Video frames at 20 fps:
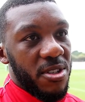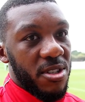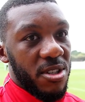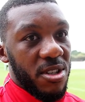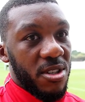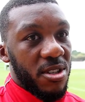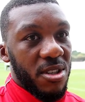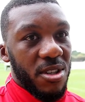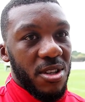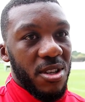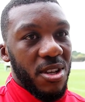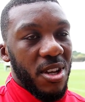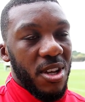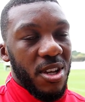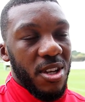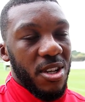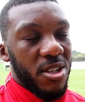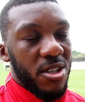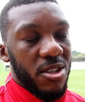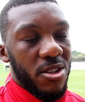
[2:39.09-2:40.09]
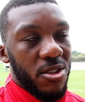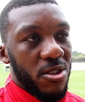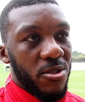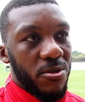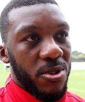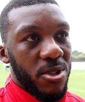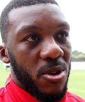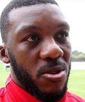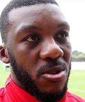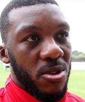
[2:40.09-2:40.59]
it's just the
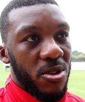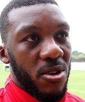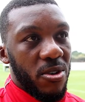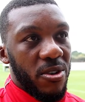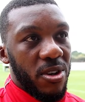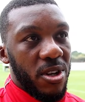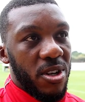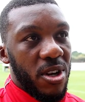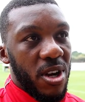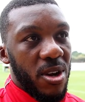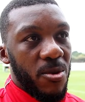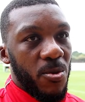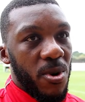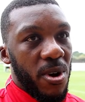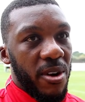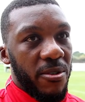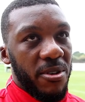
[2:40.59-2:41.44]
results are not really going well.